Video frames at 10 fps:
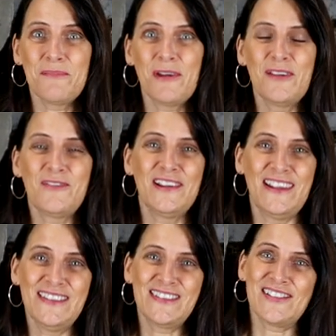them over in
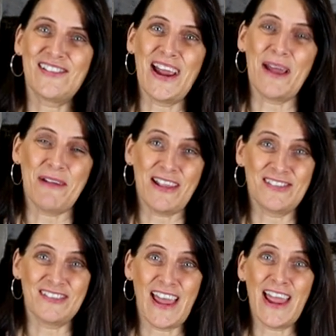Instagram
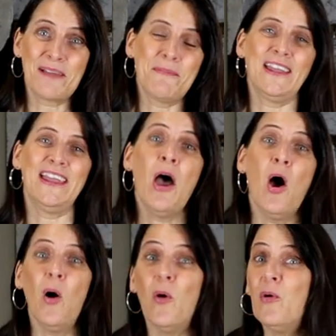and tag me
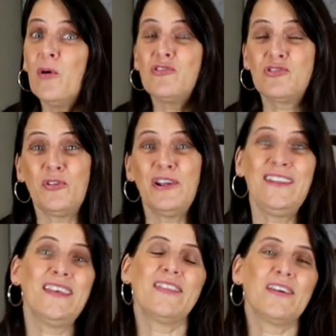or
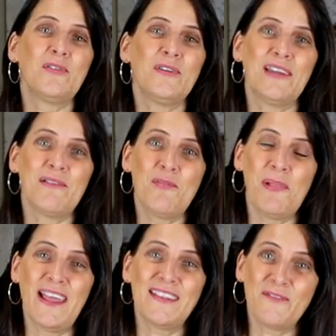join the Cooking with
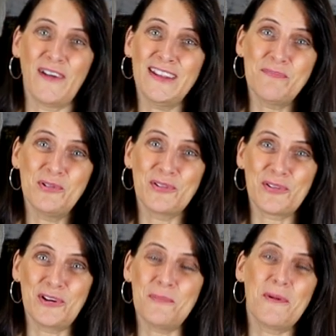Plants Facebook
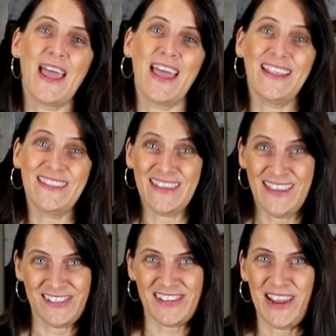group and
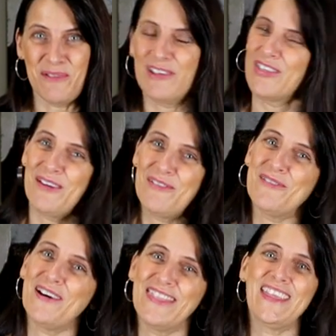share with
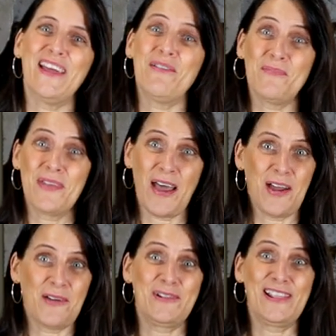everyone there
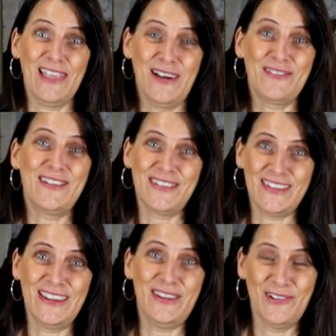I would love to
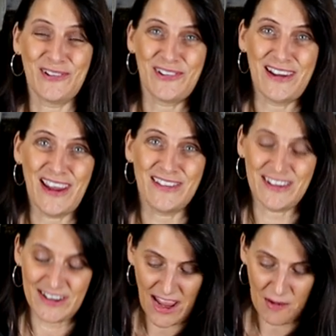see your
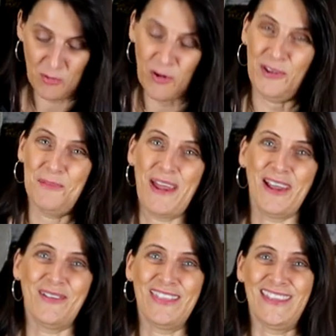creation and what you
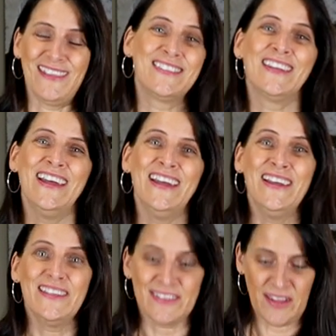make with this.
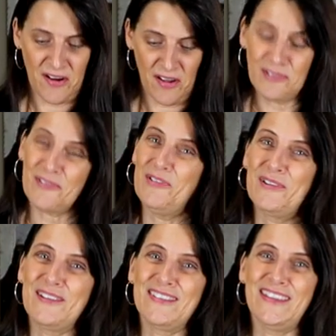So I look
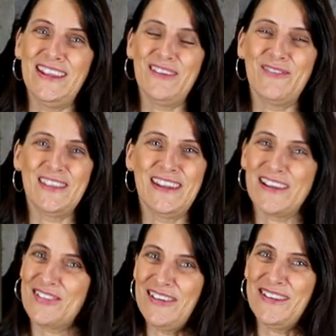forward to seeing you for the
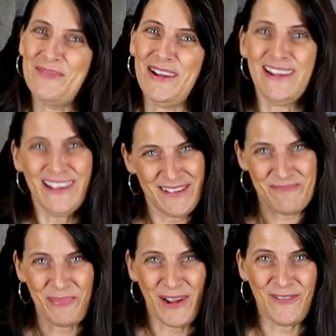next recipe. Bye